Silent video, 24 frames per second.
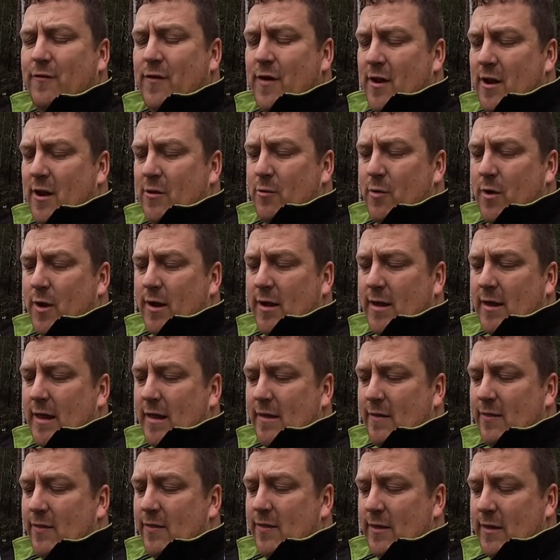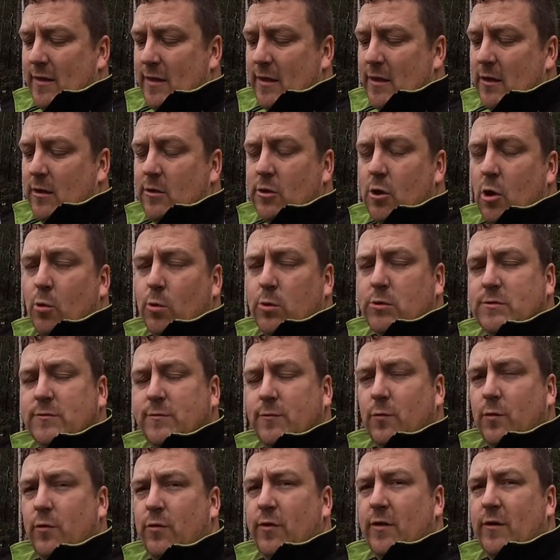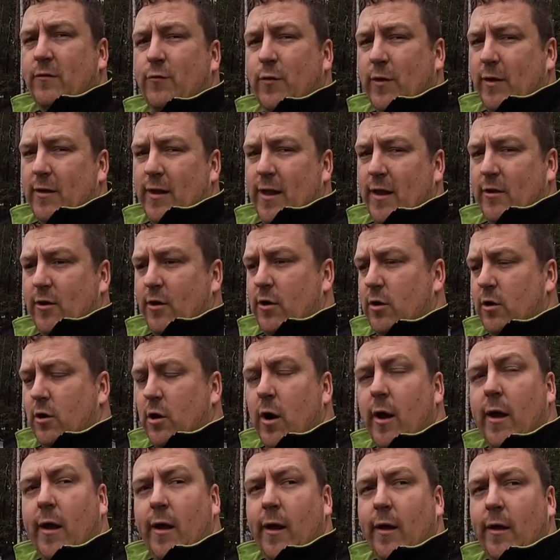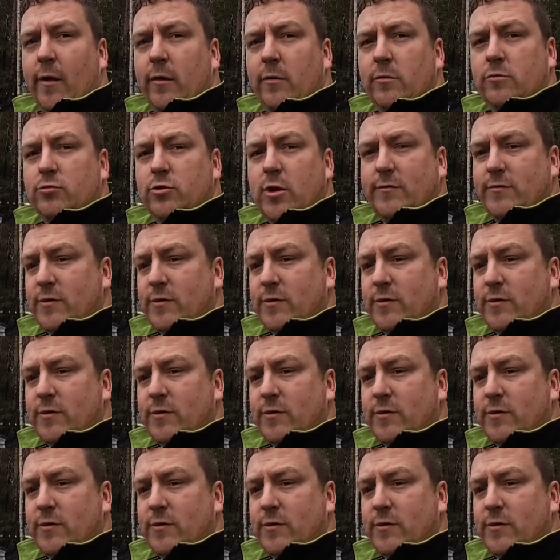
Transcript: and I want to get the yokes for the Freelander drive